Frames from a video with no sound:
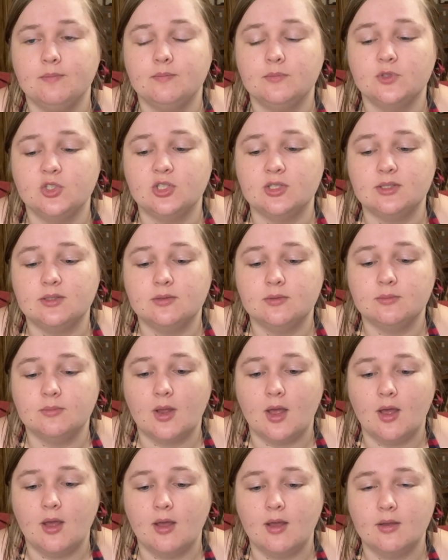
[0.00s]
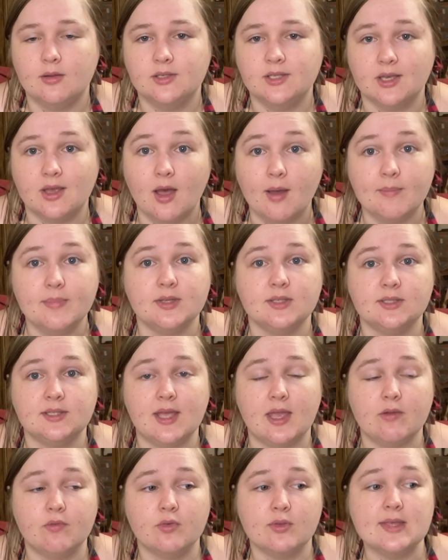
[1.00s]
just to
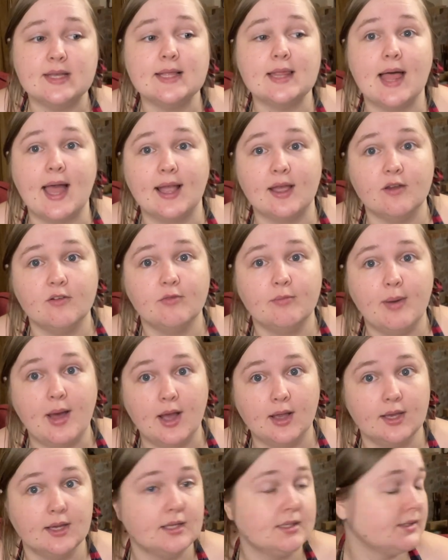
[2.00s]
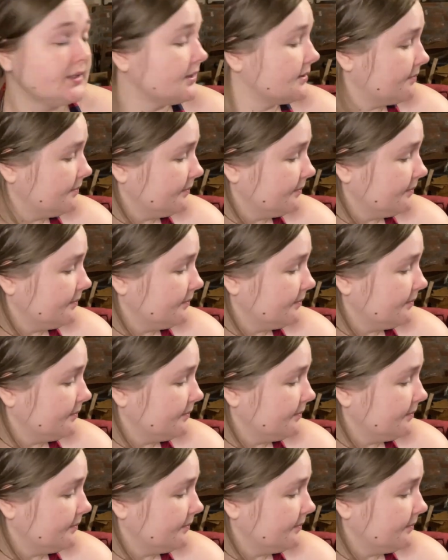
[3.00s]
compensate for the lack of pockets.